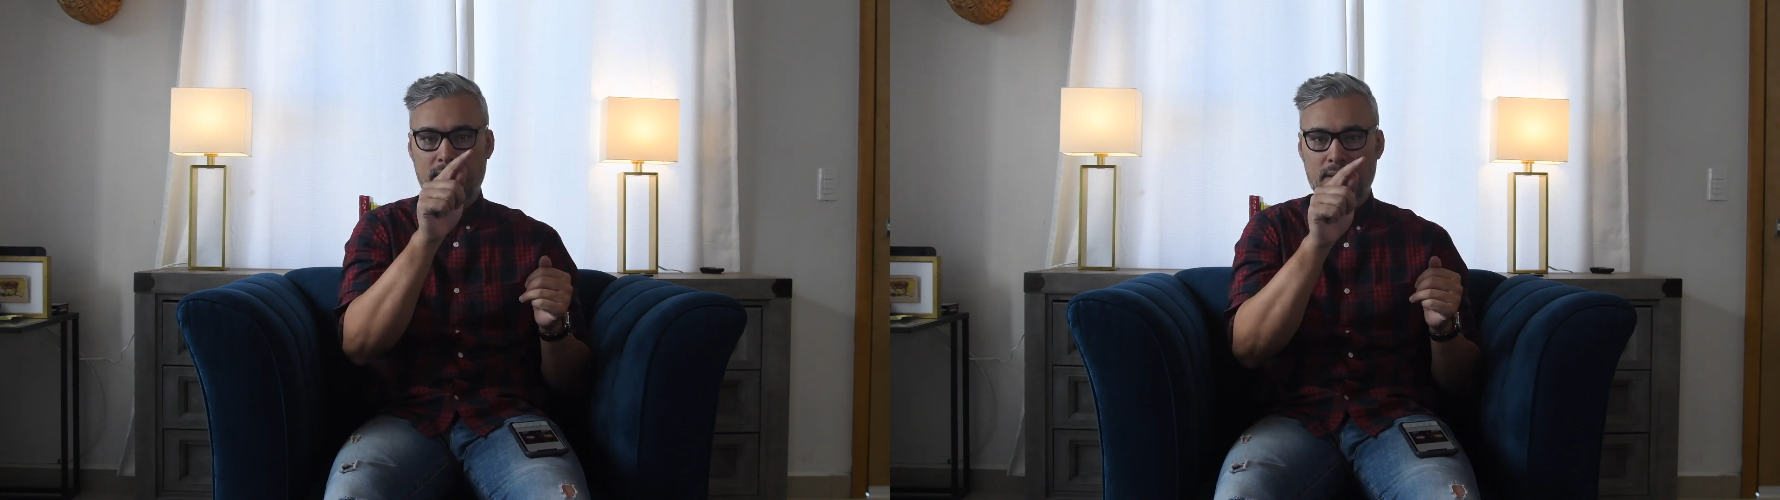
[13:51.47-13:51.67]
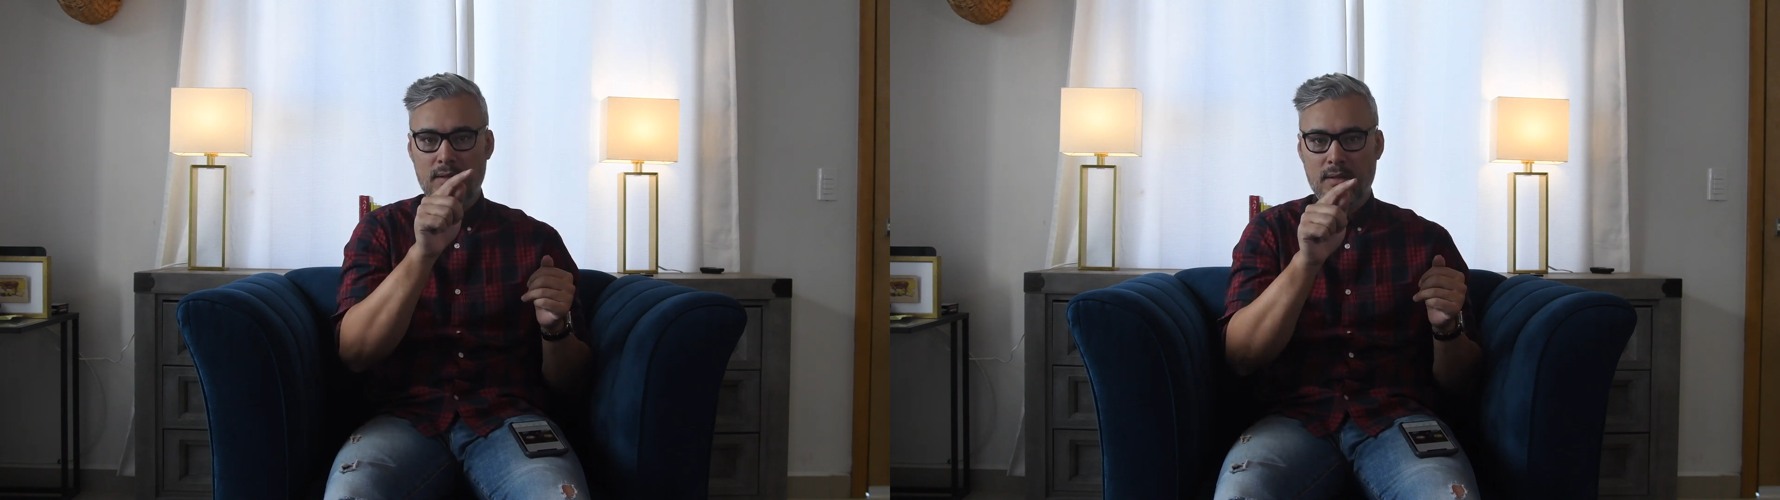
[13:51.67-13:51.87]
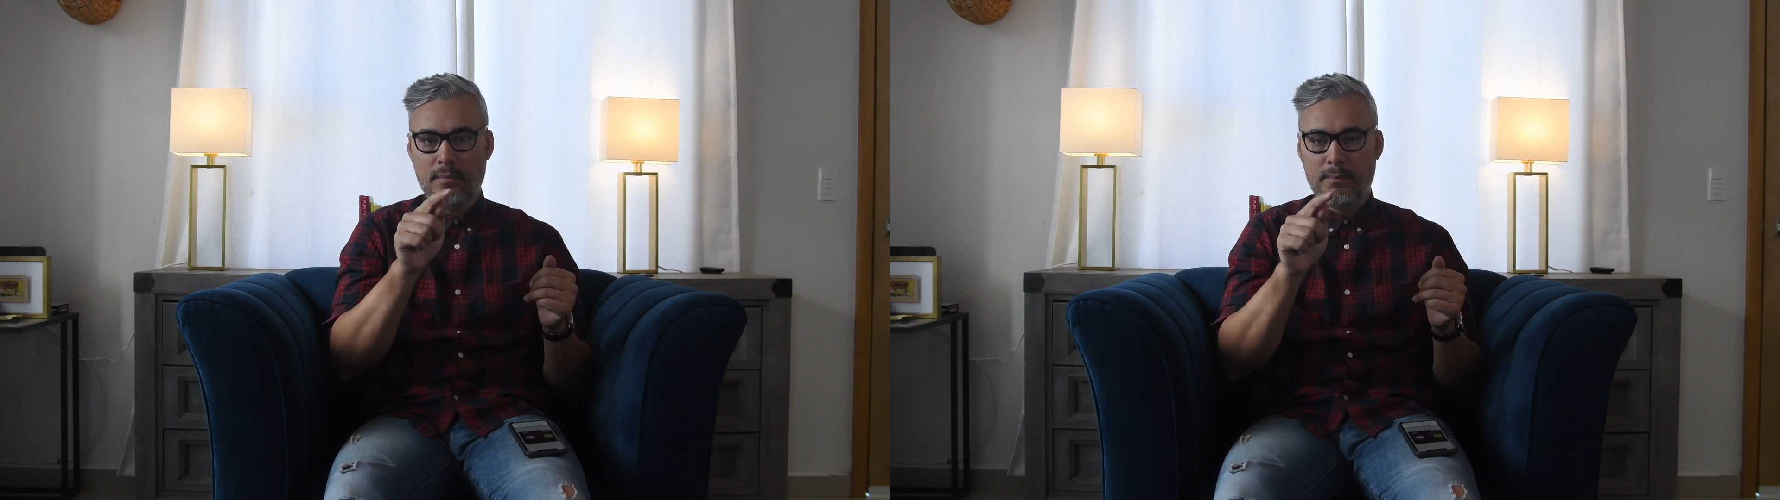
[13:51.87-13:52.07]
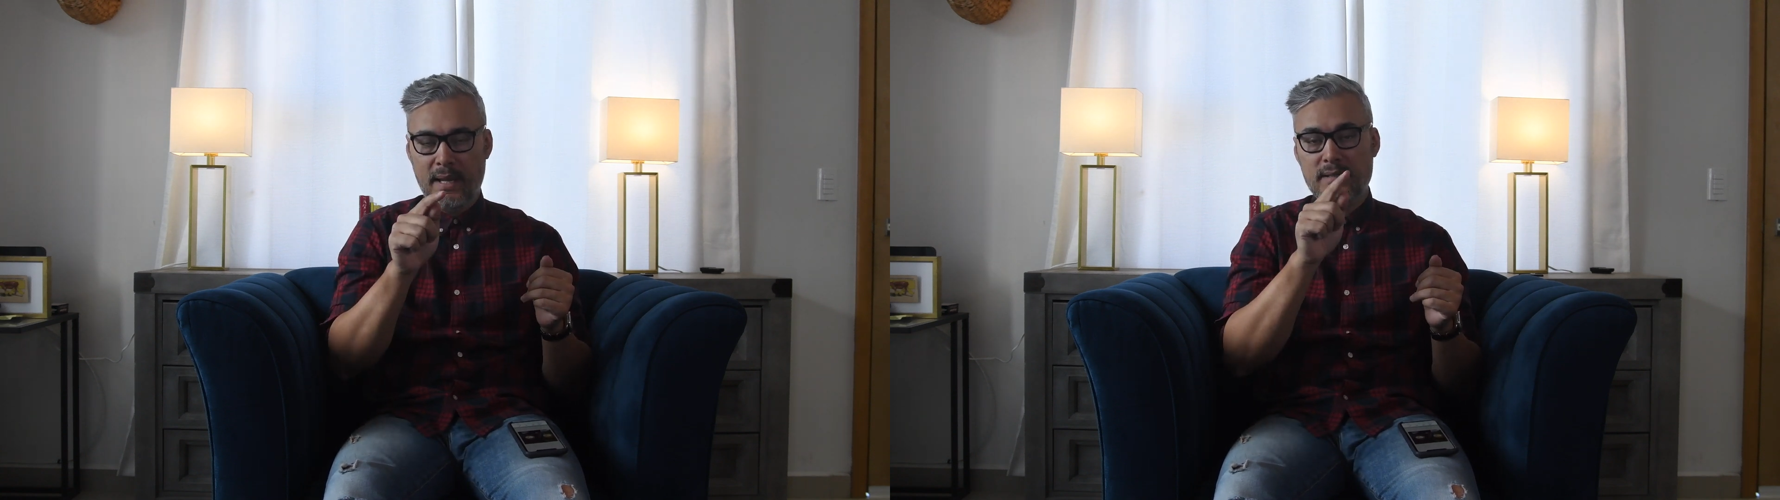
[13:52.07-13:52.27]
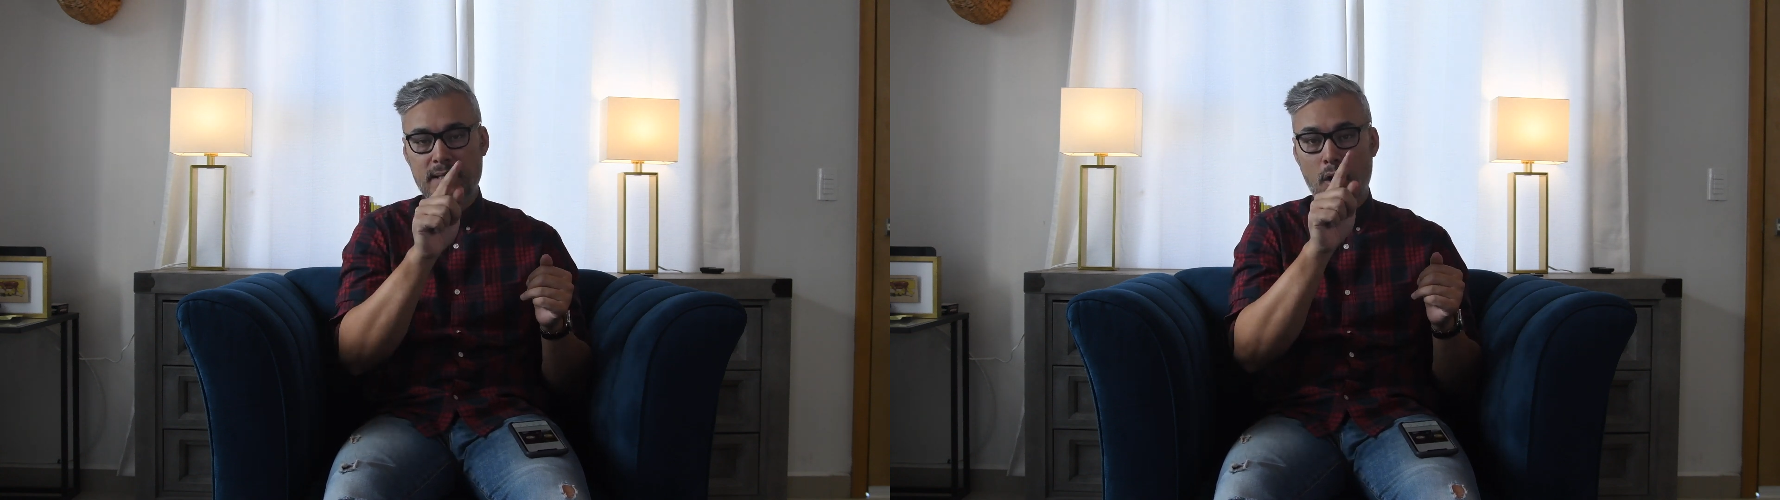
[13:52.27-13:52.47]

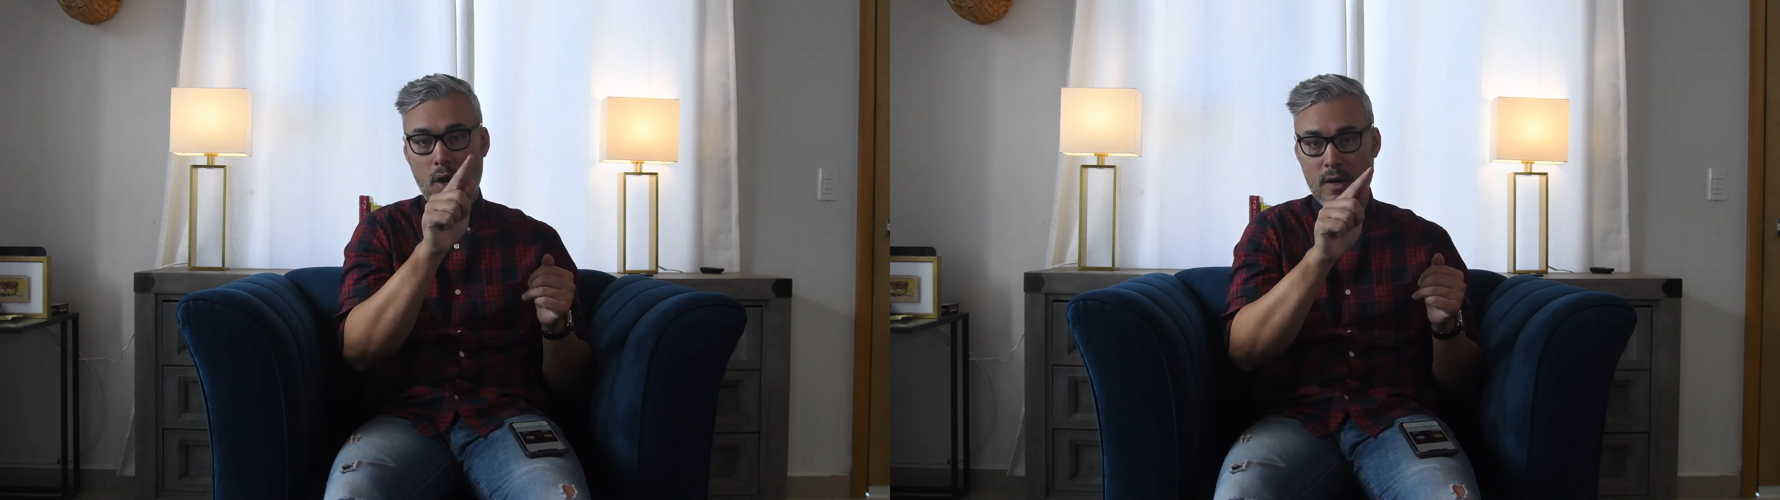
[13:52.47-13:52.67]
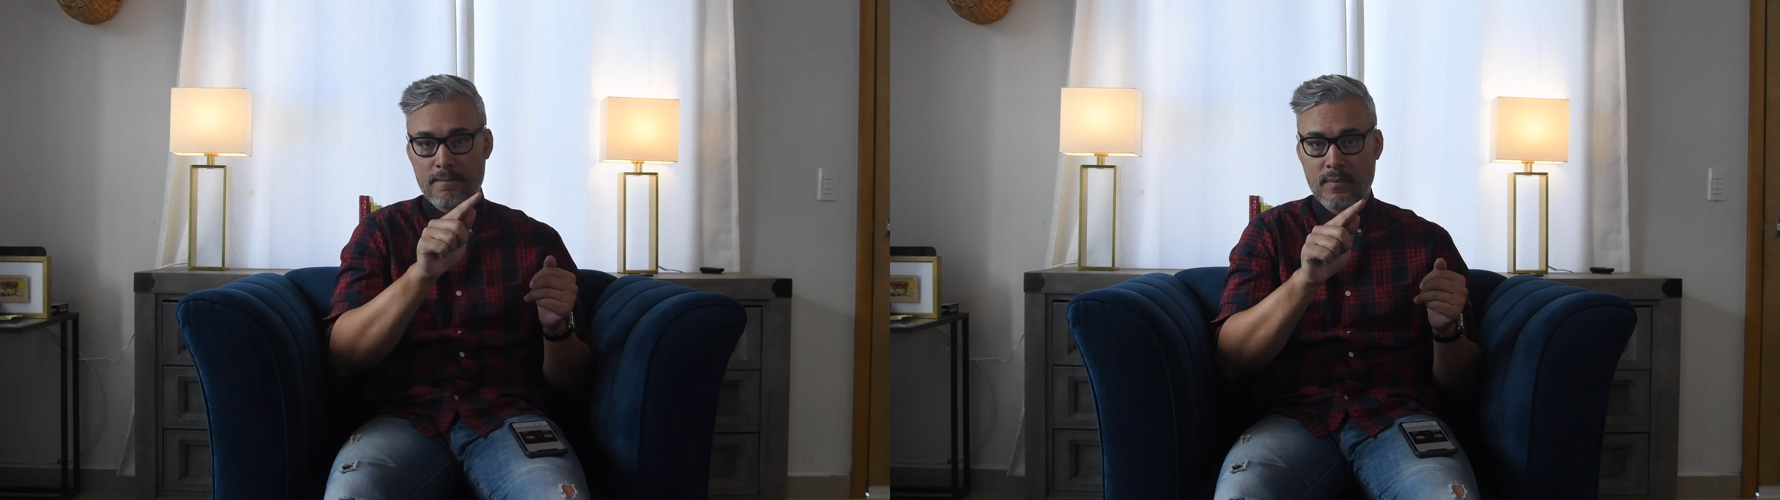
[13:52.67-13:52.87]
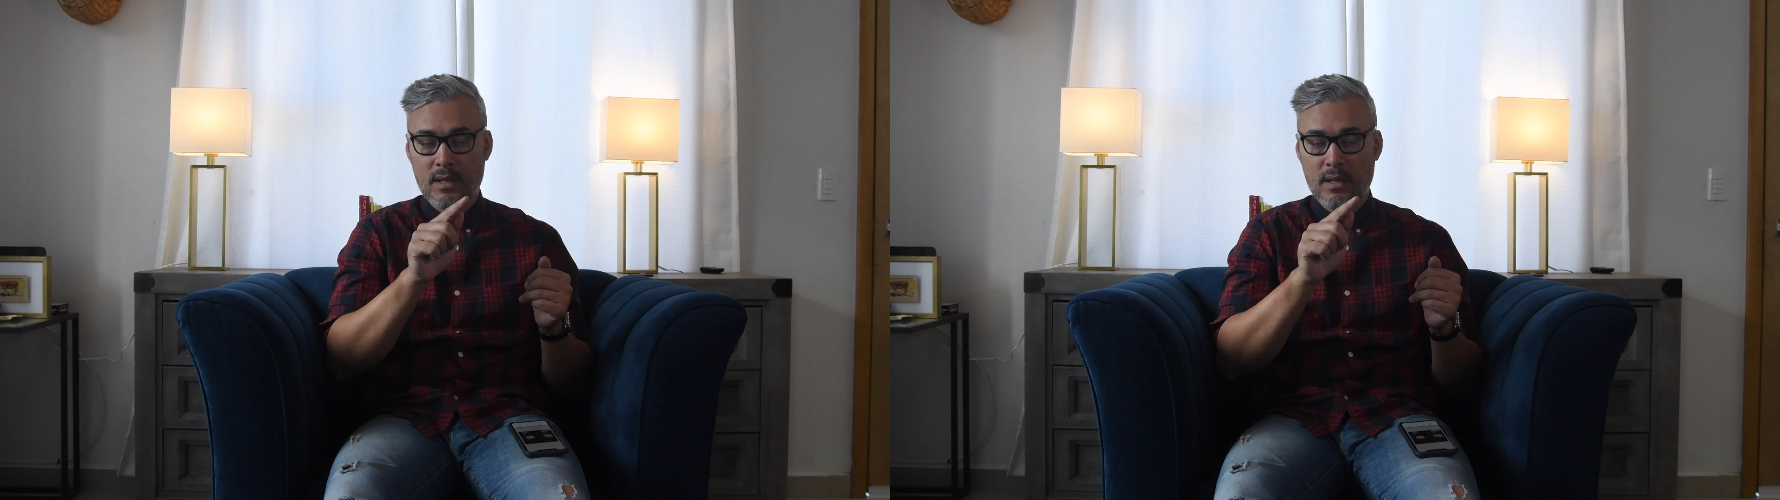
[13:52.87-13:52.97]
it on,